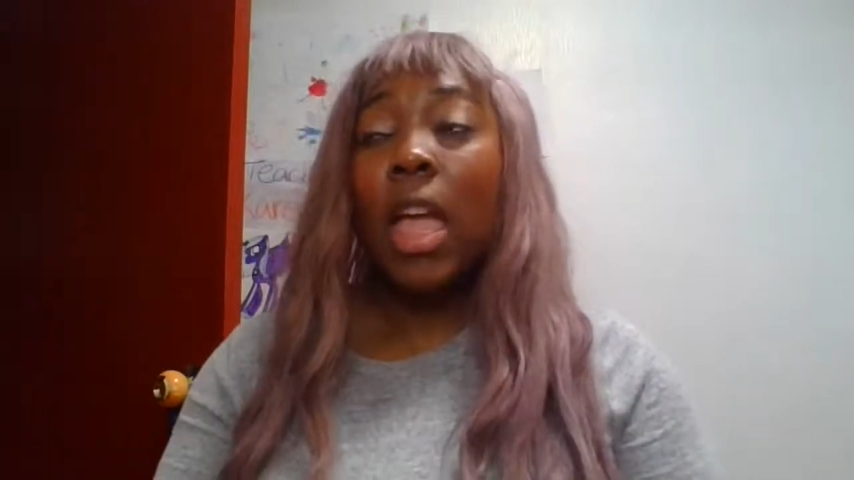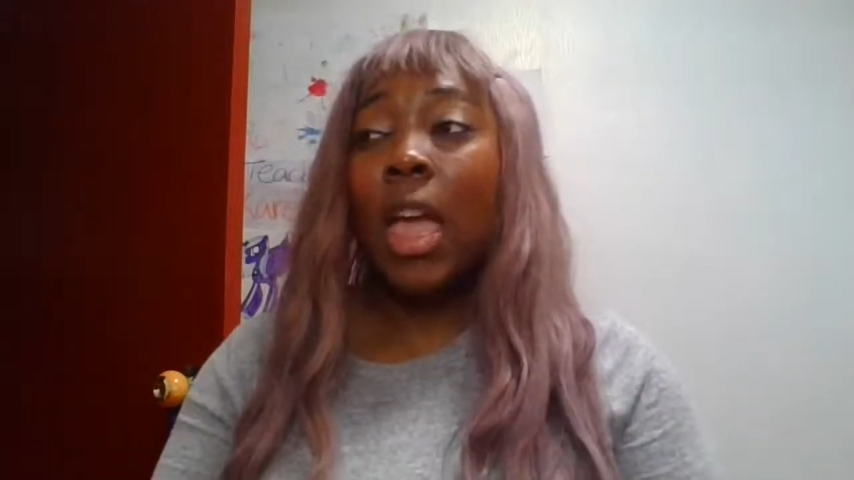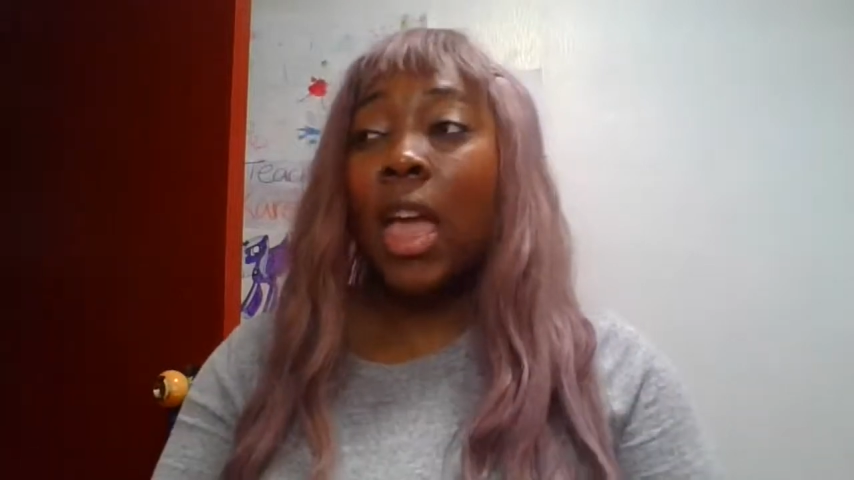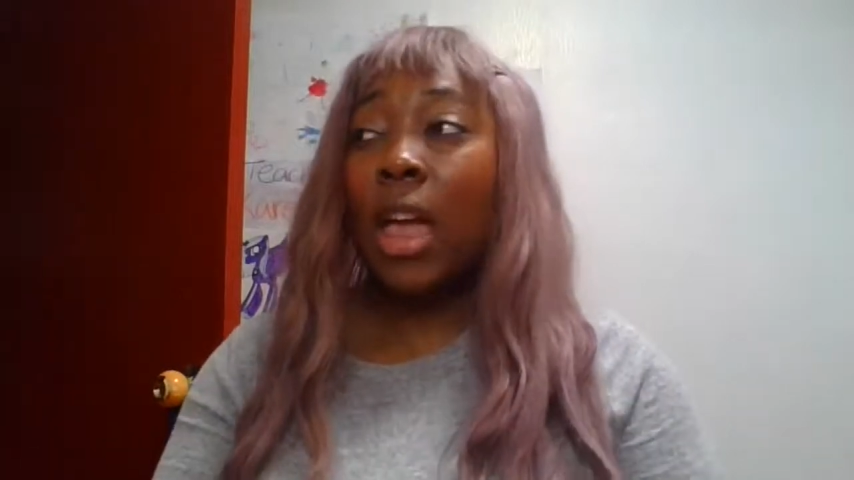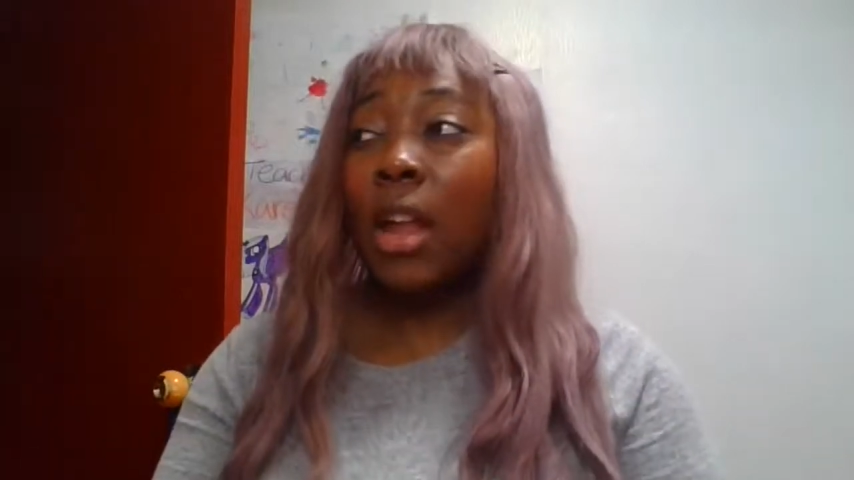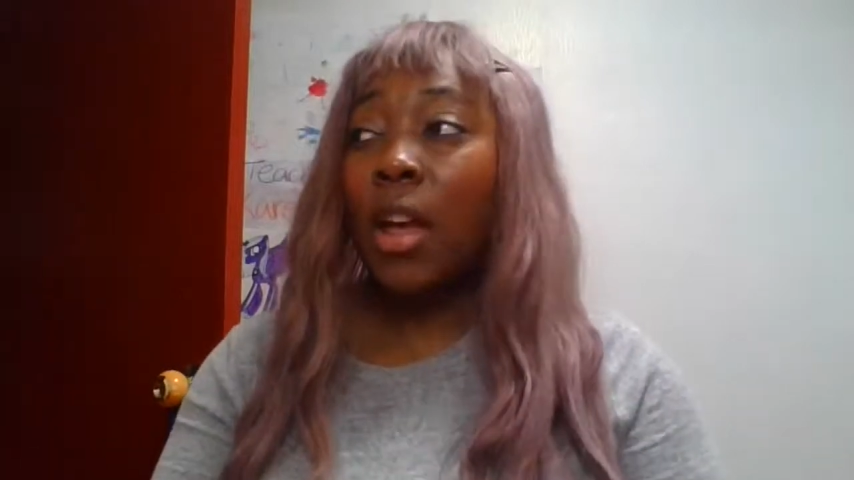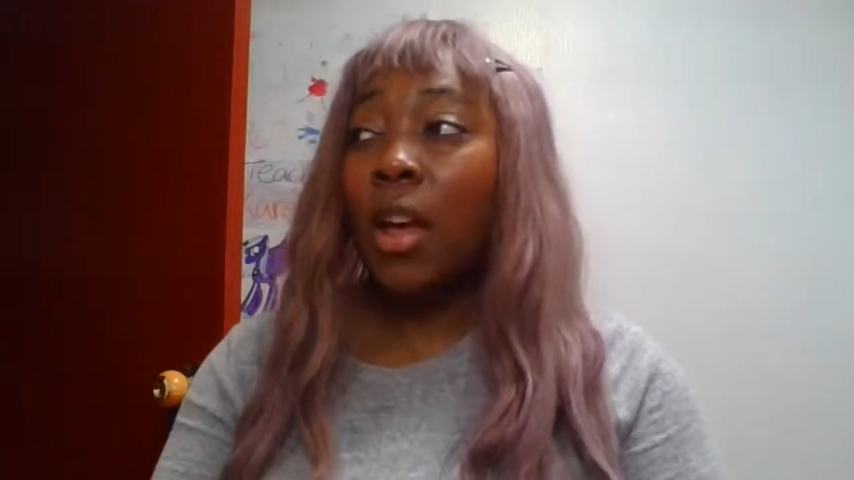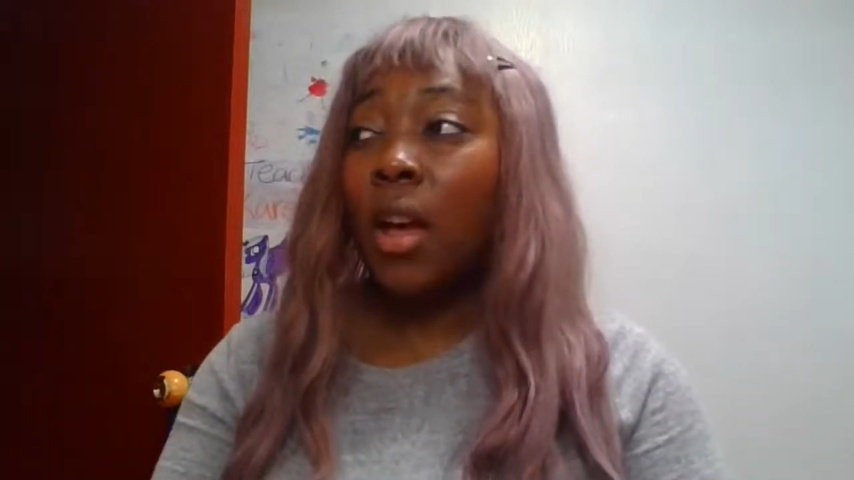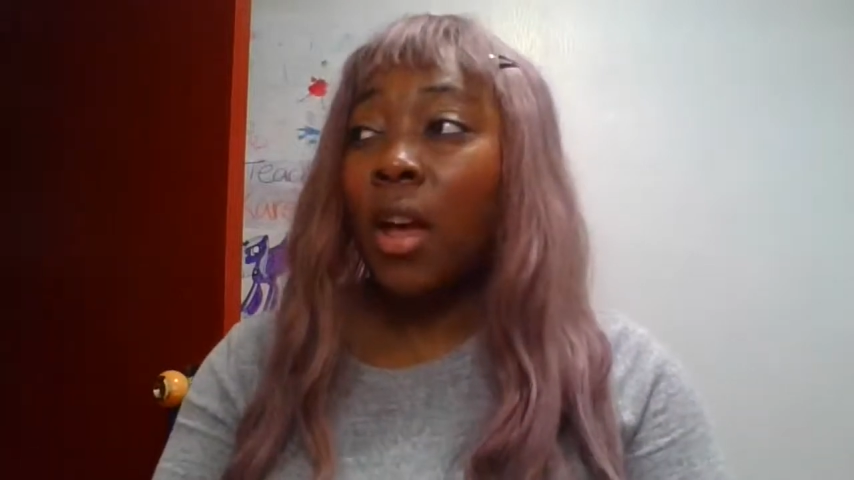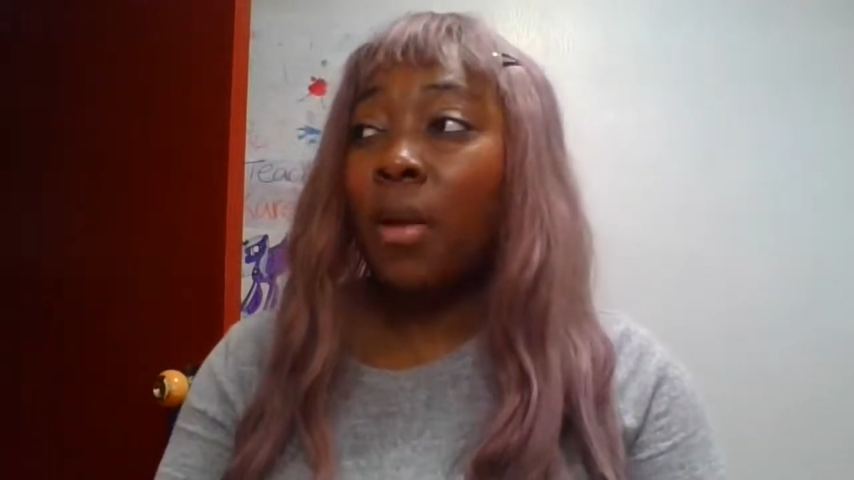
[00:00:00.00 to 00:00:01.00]

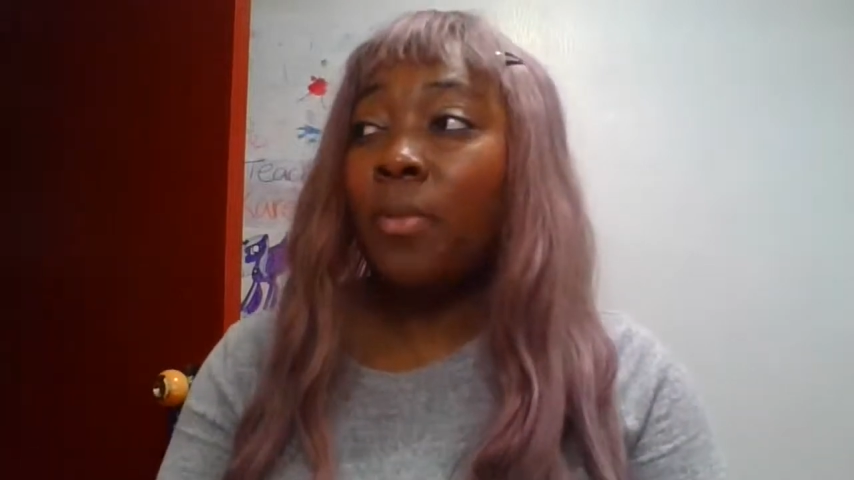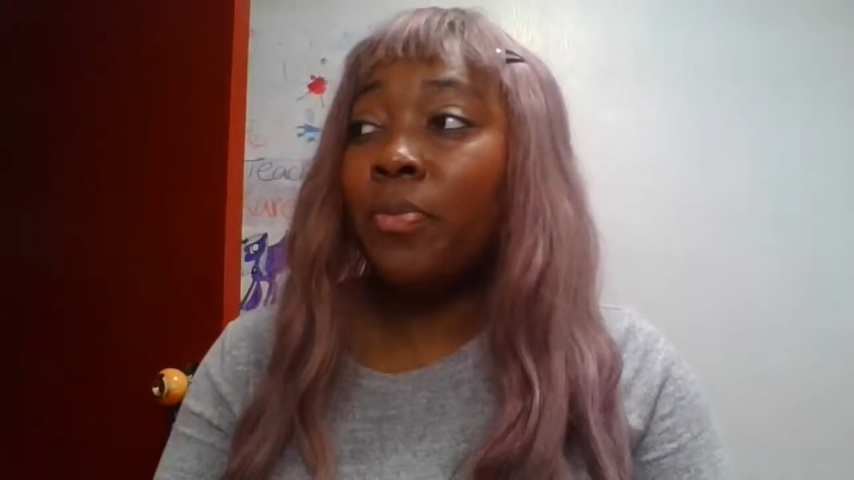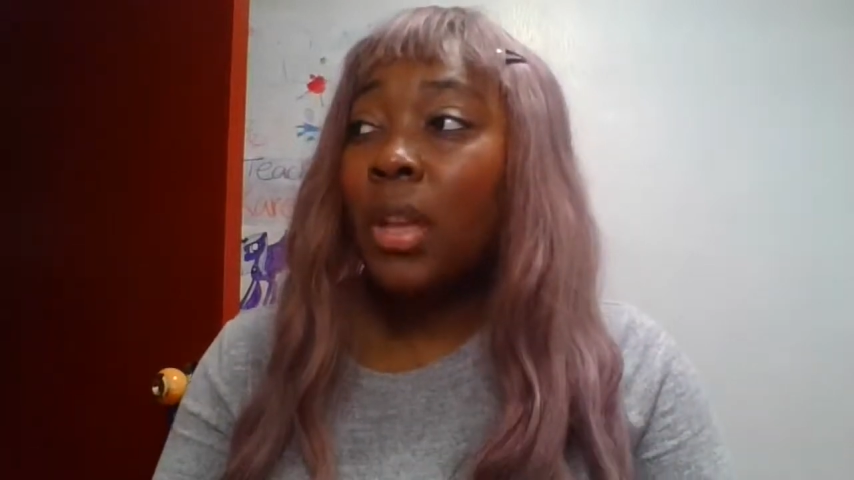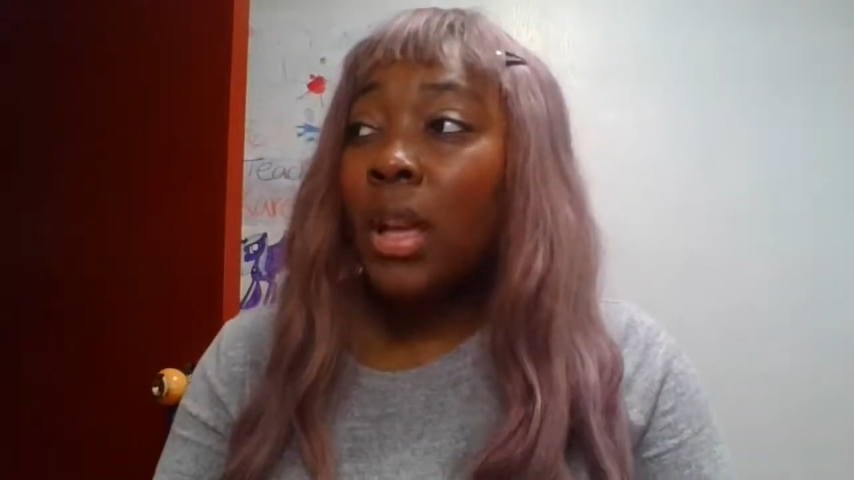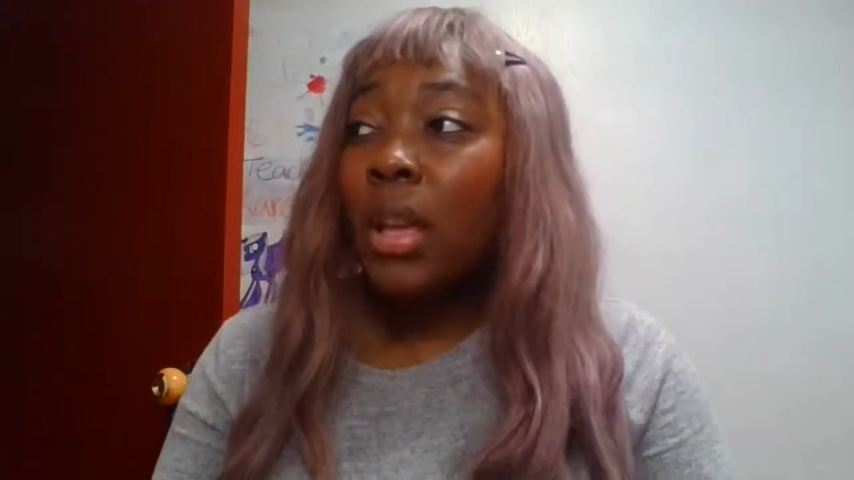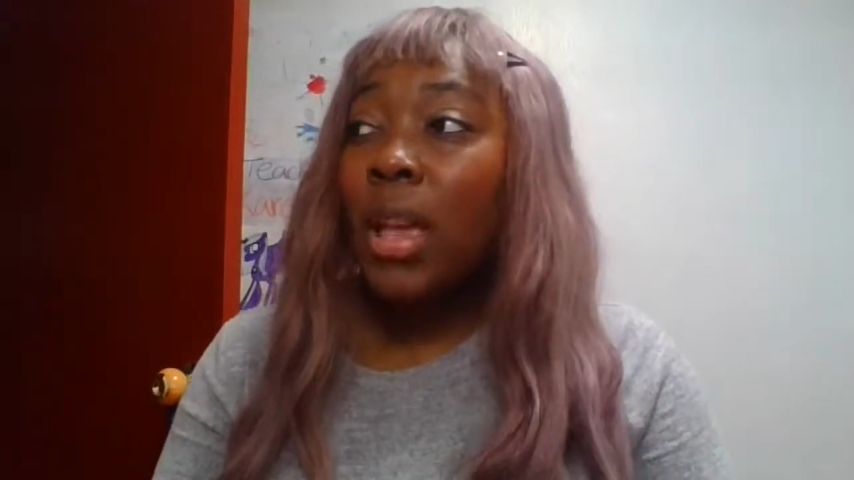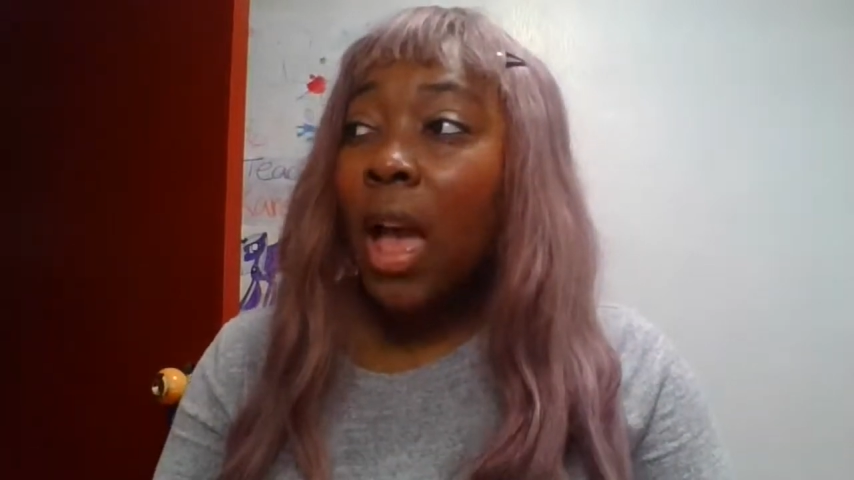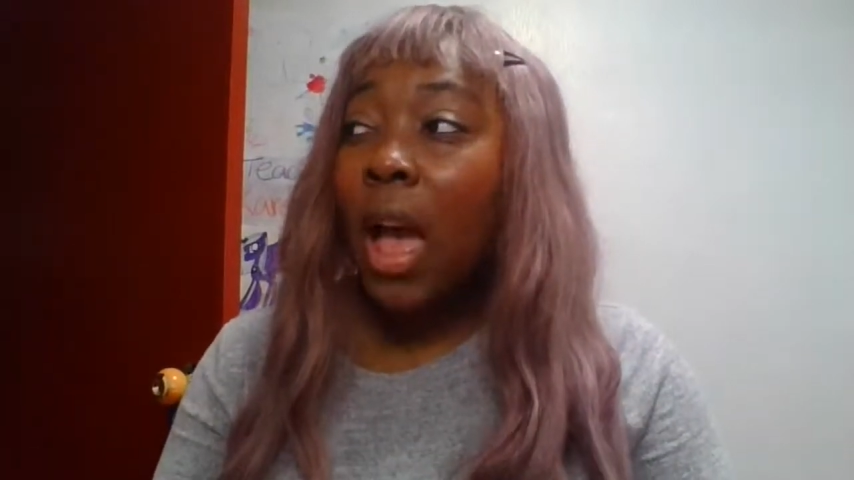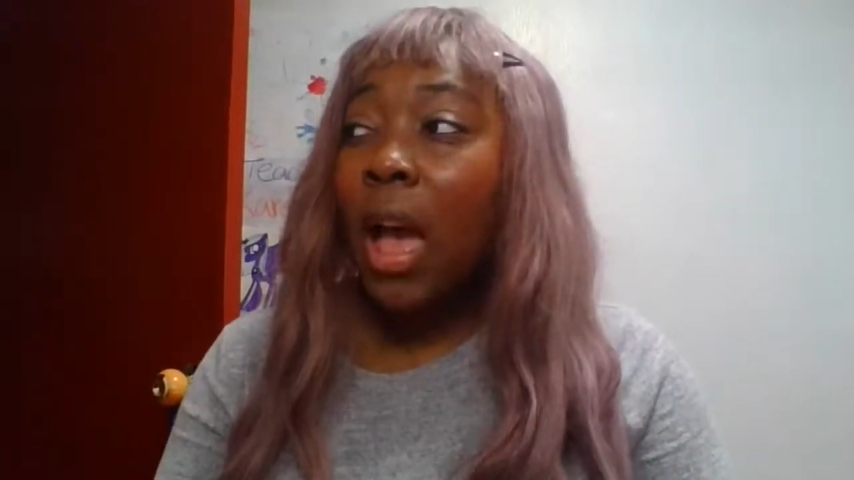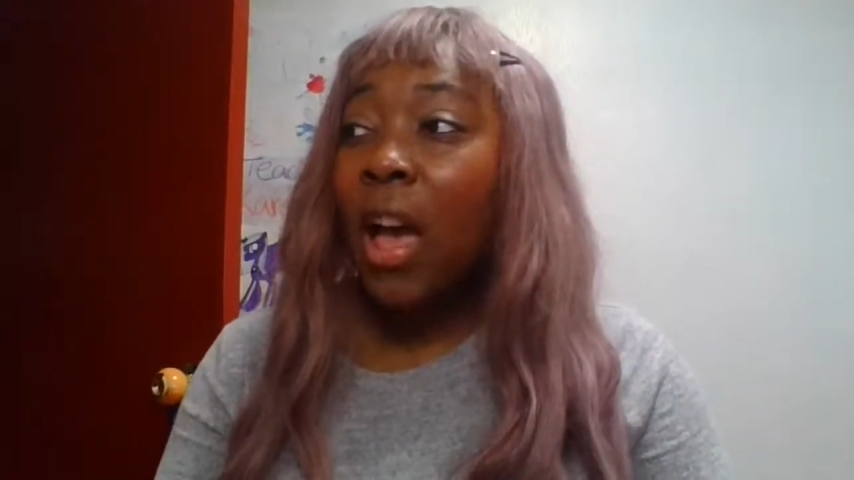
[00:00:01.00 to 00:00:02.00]
And
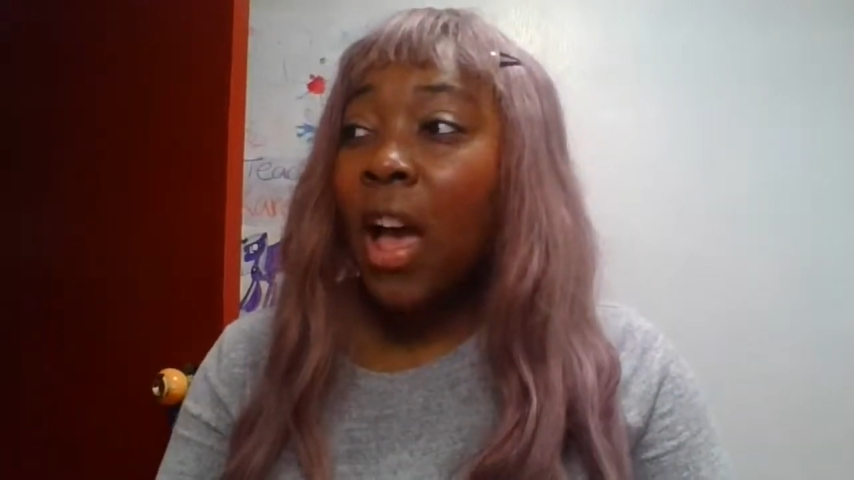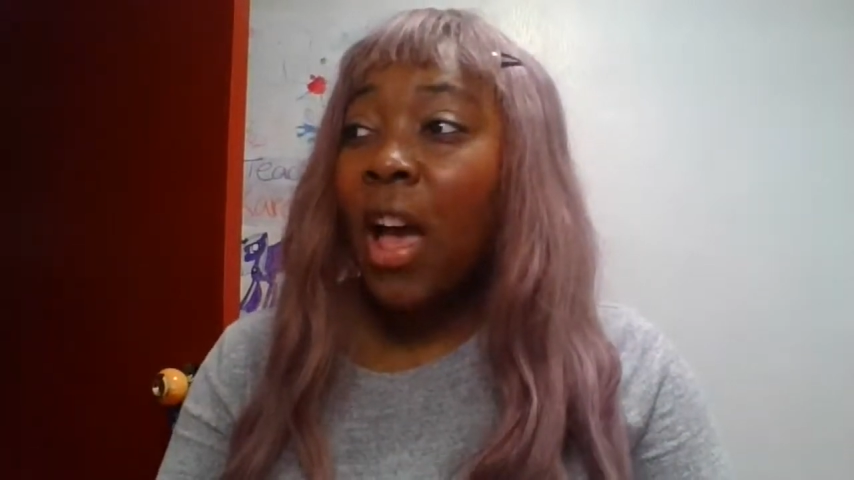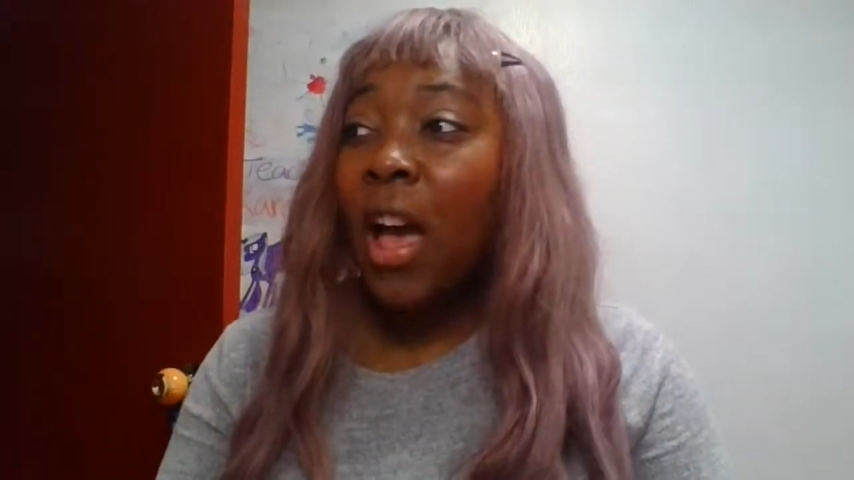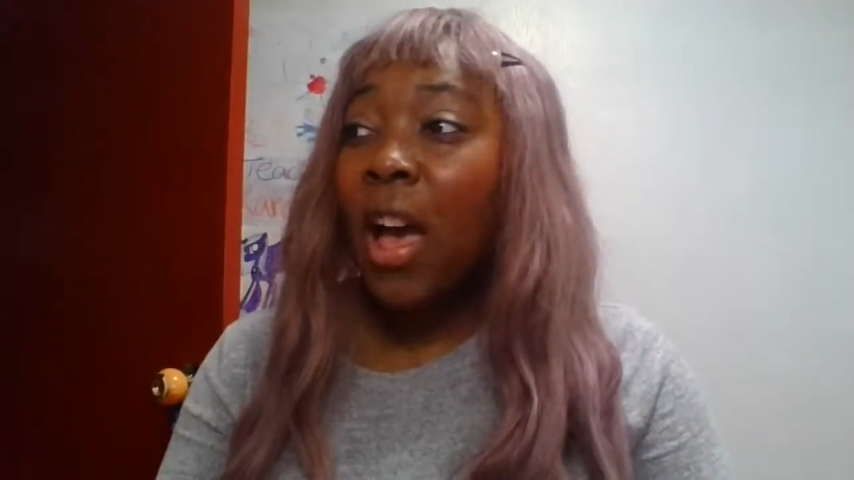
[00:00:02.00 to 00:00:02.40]
yeah,